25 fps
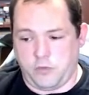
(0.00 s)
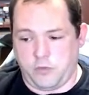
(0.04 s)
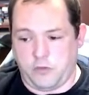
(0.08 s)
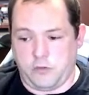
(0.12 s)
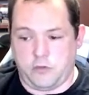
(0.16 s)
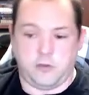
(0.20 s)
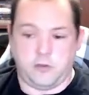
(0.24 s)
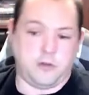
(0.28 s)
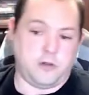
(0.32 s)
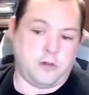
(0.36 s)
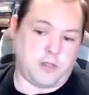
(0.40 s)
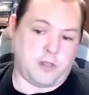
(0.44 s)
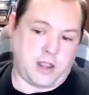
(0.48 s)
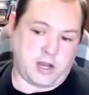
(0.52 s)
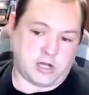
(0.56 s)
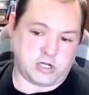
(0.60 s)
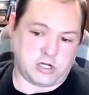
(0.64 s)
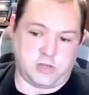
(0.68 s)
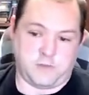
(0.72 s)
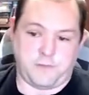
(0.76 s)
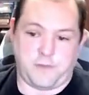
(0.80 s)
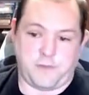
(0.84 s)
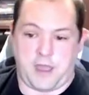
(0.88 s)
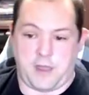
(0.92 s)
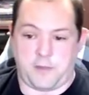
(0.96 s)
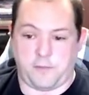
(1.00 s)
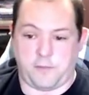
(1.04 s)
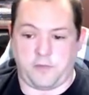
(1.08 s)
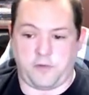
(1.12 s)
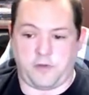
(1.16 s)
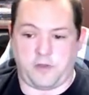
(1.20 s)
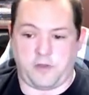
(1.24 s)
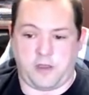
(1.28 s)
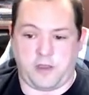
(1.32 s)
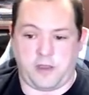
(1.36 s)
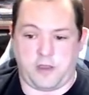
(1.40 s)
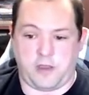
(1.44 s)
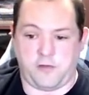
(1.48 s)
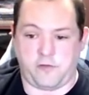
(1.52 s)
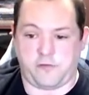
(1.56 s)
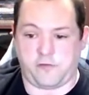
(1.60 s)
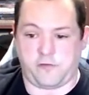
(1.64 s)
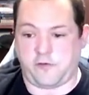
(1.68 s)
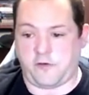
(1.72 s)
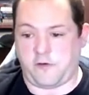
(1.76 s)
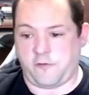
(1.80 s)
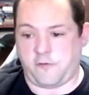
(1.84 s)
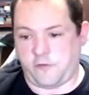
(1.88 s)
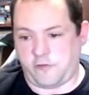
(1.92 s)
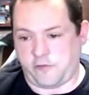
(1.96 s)
it'll actually map a
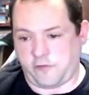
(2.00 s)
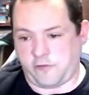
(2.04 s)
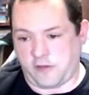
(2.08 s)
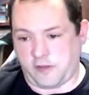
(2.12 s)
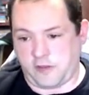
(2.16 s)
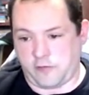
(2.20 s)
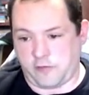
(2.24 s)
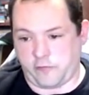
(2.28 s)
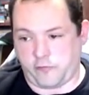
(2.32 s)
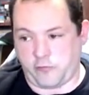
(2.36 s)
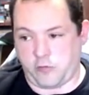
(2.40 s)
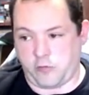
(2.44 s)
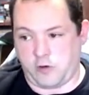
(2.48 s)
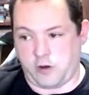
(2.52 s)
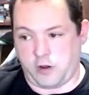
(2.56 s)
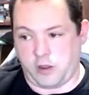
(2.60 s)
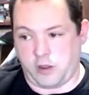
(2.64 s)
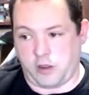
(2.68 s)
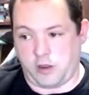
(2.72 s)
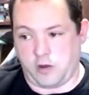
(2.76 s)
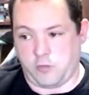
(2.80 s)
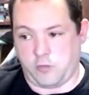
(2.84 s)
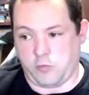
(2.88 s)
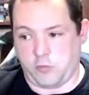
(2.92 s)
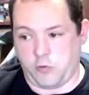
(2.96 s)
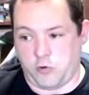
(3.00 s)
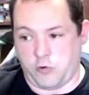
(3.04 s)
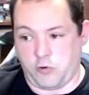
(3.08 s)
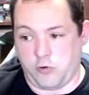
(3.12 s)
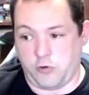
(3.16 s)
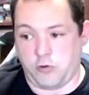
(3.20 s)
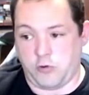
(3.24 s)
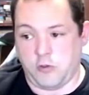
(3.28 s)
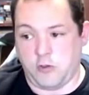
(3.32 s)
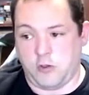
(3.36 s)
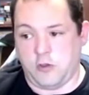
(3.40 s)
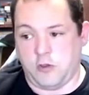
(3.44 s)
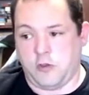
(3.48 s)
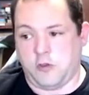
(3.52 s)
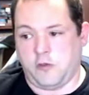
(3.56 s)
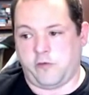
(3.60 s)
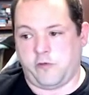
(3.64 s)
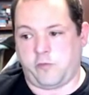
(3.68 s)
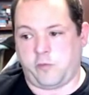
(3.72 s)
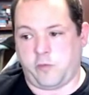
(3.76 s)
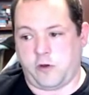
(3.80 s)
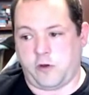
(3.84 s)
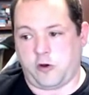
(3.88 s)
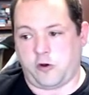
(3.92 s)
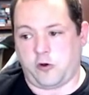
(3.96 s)
service account to an IAM role.
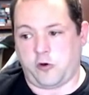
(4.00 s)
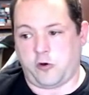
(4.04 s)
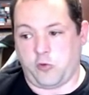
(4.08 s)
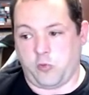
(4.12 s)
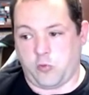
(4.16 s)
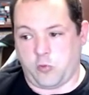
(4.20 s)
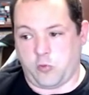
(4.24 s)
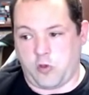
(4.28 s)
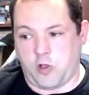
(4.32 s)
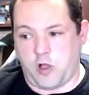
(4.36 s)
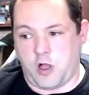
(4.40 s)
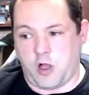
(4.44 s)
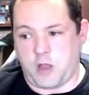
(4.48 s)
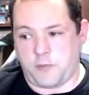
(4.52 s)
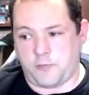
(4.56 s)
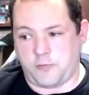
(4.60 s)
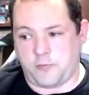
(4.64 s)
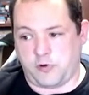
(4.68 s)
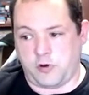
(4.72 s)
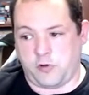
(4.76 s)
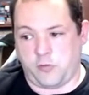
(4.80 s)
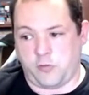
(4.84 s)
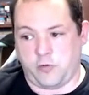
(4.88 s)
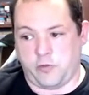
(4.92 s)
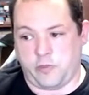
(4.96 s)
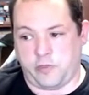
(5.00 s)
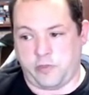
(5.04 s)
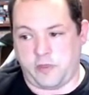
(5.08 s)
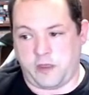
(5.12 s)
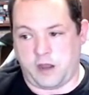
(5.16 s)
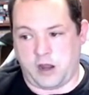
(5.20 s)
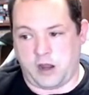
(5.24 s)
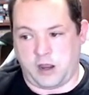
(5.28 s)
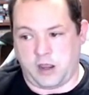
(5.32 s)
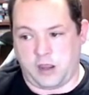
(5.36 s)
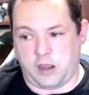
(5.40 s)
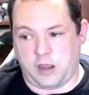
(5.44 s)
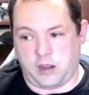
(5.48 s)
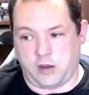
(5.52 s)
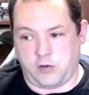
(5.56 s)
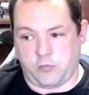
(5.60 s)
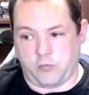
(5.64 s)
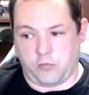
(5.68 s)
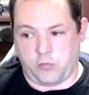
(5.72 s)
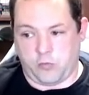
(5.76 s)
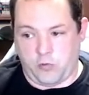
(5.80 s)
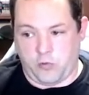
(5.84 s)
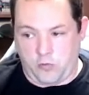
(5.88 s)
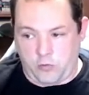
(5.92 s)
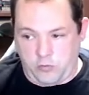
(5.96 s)
Spinnaker will operate with that IAM
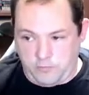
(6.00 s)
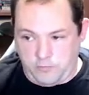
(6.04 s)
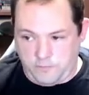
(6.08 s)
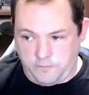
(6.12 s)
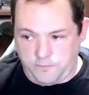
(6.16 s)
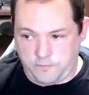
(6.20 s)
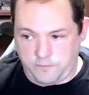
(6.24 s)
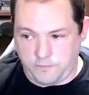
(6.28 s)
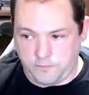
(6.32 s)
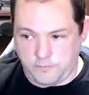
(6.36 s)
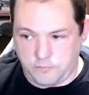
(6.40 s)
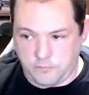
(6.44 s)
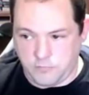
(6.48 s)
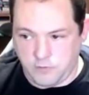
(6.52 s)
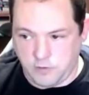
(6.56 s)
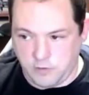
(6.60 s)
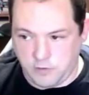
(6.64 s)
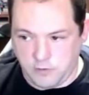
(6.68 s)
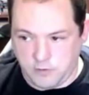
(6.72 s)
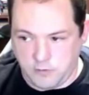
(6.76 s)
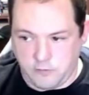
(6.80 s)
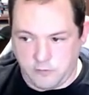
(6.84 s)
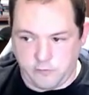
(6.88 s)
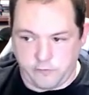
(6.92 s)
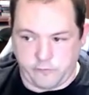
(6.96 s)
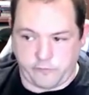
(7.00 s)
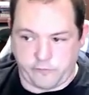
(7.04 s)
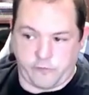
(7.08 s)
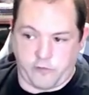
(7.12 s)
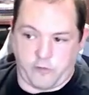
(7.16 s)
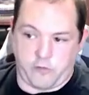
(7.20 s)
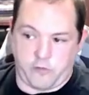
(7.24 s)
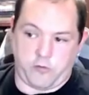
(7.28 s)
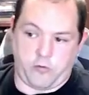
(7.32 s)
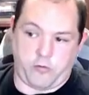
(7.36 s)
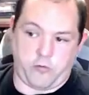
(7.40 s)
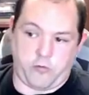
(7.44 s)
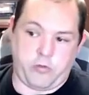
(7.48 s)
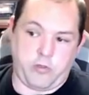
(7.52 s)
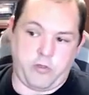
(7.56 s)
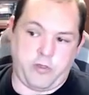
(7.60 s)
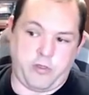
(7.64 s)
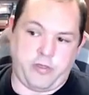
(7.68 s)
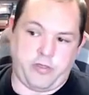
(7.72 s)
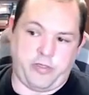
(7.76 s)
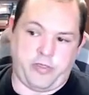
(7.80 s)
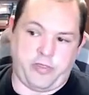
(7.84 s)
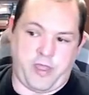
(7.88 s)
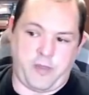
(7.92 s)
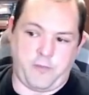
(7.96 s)
role. So
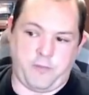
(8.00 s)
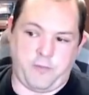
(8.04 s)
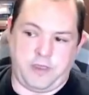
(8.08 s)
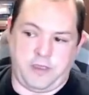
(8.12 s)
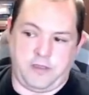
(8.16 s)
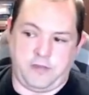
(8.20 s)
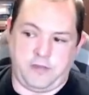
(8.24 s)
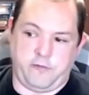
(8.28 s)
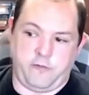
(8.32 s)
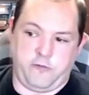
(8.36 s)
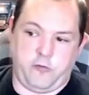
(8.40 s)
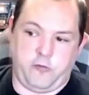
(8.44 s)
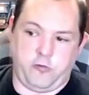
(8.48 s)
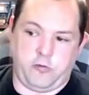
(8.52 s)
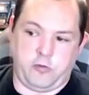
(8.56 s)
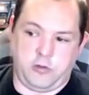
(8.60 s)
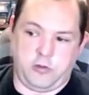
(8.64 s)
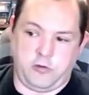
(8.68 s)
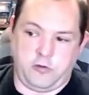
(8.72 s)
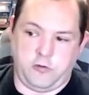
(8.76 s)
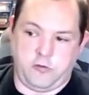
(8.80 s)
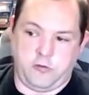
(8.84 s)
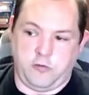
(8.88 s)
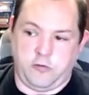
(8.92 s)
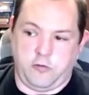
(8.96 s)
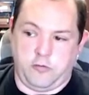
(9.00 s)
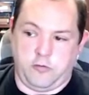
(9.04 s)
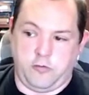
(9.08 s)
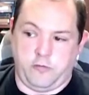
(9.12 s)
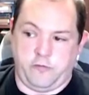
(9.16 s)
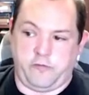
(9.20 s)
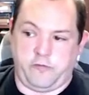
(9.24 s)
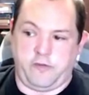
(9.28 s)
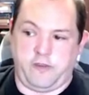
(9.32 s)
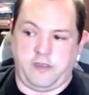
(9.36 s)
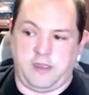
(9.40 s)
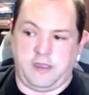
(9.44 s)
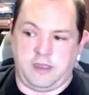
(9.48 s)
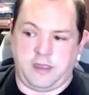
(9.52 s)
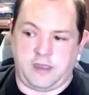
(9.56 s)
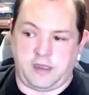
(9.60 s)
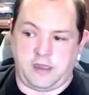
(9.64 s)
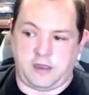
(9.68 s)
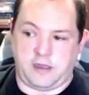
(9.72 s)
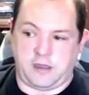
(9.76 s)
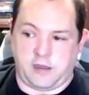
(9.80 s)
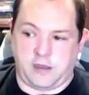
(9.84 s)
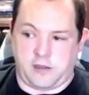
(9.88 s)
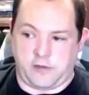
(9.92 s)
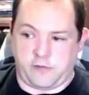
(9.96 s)
that means you can use
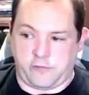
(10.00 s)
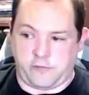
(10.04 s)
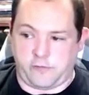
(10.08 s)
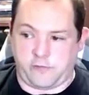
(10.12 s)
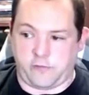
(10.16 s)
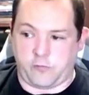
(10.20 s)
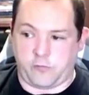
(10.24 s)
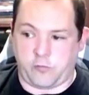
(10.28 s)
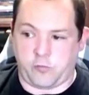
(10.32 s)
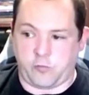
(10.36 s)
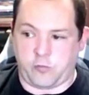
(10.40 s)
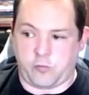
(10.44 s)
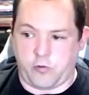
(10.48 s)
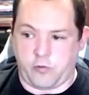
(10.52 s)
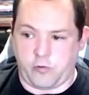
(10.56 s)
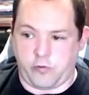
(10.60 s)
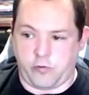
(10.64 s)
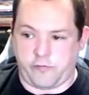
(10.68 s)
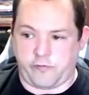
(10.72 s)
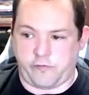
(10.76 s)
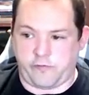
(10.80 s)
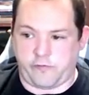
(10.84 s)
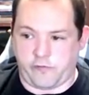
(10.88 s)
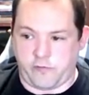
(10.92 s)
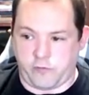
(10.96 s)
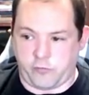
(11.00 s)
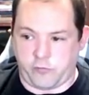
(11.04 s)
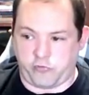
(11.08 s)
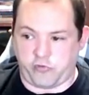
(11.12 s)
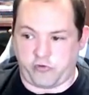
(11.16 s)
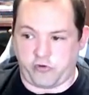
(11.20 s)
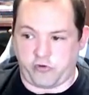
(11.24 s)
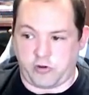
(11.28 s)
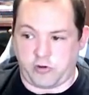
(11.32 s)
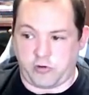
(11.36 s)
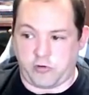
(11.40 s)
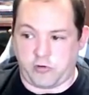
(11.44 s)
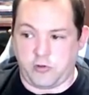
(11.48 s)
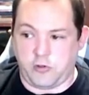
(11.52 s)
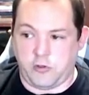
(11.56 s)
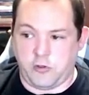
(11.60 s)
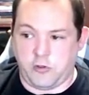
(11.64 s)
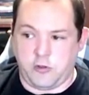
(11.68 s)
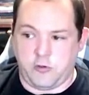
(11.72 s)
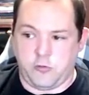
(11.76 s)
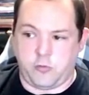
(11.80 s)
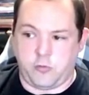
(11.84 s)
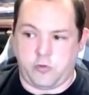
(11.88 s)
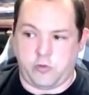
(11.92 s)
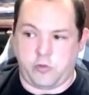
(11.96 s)
EKS role assumption
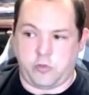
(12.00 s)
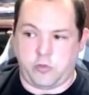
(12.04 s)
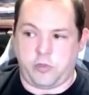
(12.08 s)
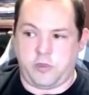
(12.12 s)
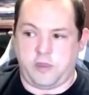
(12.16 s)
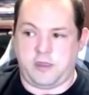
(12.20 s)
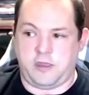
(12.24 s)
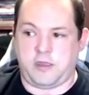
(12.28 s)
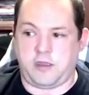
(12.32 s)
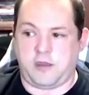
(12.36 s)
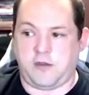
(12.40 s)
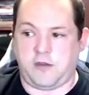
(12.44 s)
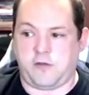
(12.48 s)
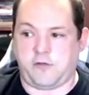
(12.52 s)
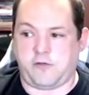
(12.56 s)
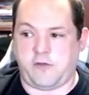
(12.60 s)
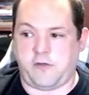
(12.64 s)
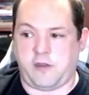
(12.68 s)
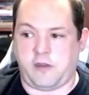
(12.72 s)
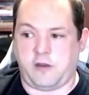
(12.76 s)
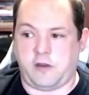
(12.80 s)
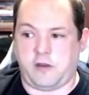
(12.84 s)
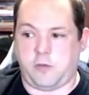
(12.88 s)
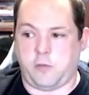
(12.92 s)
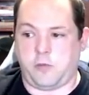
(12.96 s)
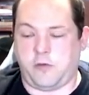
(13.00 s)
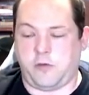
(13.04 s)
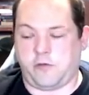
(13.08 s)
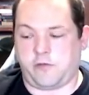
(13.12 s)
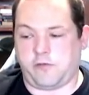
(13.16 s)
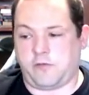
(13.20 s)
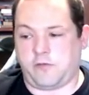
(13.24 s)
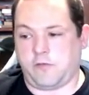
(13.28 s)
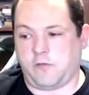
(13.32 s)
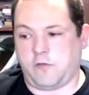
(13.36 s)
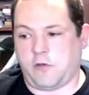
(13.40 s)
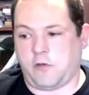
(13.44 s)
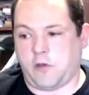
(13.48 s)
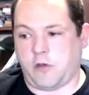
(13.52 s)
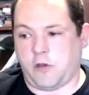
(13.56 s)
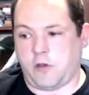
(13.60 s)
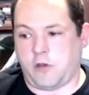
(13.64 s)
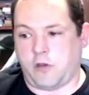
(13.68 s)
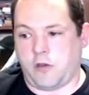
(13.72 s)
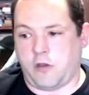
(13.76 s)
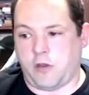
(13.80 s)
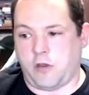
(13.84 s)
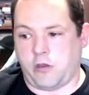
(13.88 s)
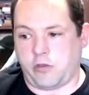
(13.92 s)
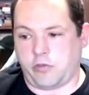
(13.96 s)
with EKS AWS
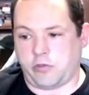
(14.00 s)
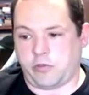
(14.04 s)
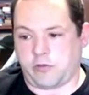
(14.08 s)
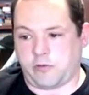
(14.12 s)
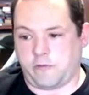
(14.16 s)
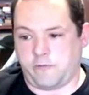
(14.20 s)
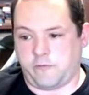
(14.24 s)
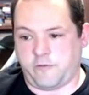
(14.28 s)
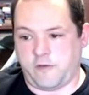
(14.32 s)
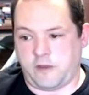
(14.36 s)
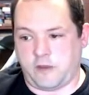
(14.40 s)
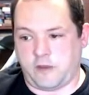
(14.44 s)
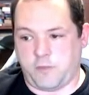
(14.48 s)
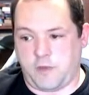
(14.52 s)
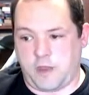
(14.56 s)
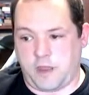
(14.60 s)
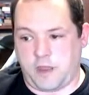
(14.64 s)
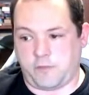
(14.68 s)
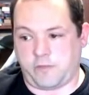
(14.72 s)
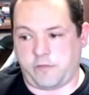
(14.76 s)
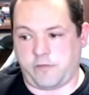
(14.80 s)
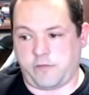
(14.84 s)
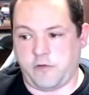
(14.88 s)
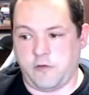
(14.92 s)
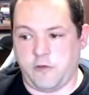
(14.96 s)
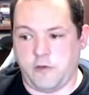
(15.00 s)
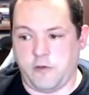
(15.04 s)
auth config maps